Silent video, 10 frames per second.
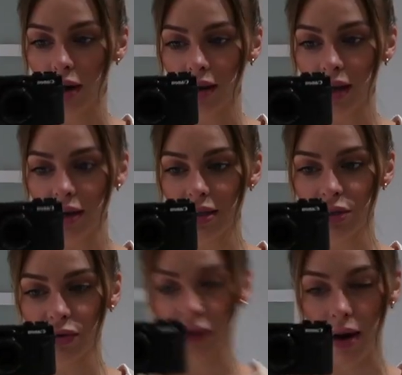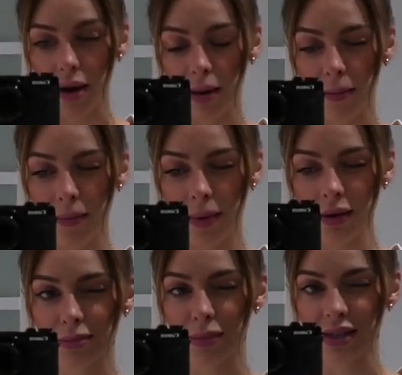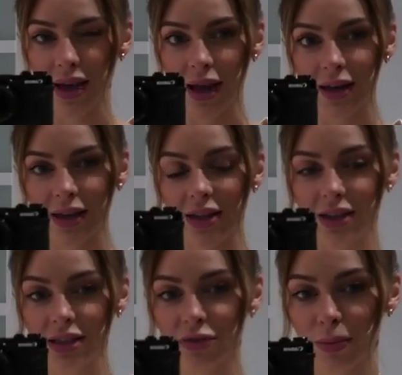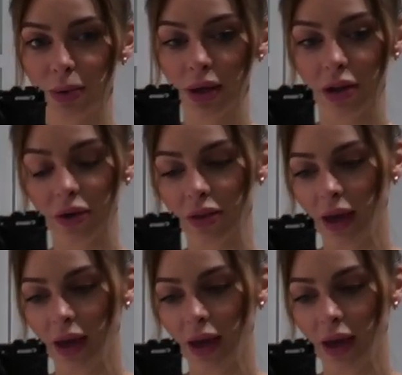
Cardigan is from Misguided. This is from Pretty Little